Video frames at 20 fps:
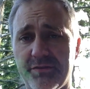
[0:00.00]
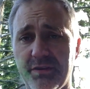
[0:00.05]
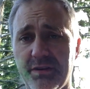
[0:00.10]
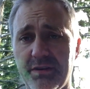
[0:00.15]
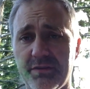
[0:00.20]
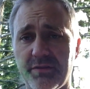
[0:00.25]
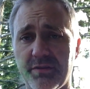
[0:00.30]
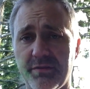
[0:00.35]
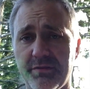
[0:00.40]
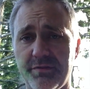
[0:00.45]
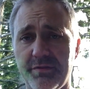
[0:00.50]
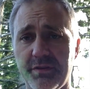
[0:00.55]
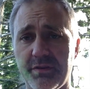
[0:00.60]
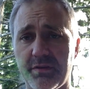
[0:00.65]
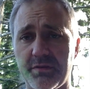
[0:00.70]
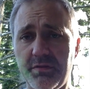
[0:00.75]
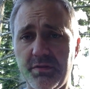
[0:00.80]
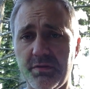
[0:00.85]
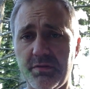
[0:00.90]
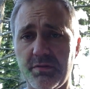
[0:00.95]
it is on the
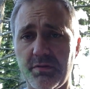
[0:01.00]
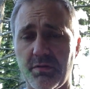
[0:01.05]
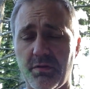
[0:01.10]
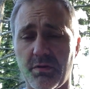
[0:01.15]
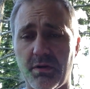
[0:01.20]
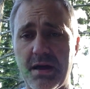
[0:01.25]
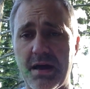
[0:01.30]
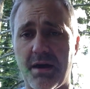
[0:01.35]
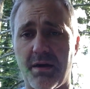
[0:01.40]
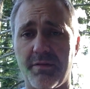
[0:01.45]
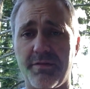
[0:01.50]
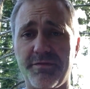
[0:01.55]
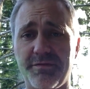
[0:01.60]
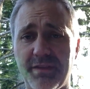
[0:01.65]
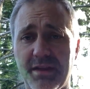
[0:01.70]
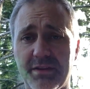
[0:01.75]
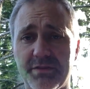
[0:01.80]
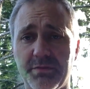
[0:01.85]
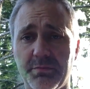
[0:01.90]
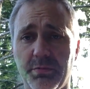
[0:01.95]
field, or how
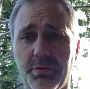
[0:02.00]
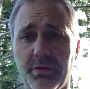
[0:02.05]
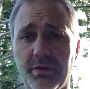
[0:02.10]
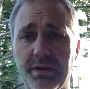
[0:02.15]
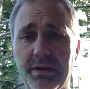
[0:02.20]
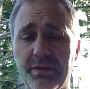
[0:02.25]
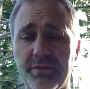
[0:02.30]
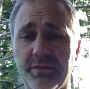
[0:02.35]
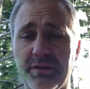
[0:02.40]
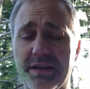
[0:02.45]
flexible it is.